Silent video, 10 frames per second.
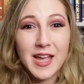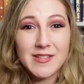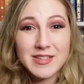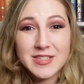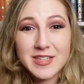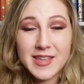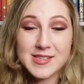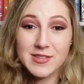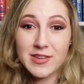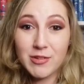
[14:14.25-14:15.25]
college
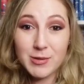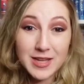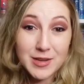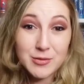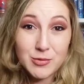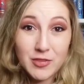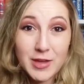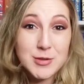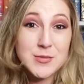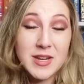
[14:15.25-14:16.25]
days, so
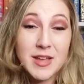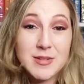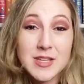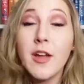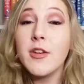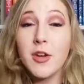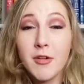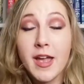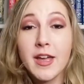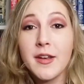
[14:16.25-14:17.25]
that was when I was an
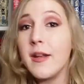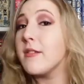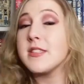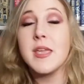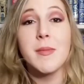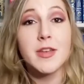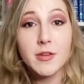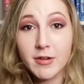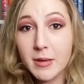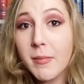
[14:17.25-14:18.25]
undergrad and I was getting my
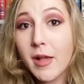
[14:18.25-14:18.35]
degree in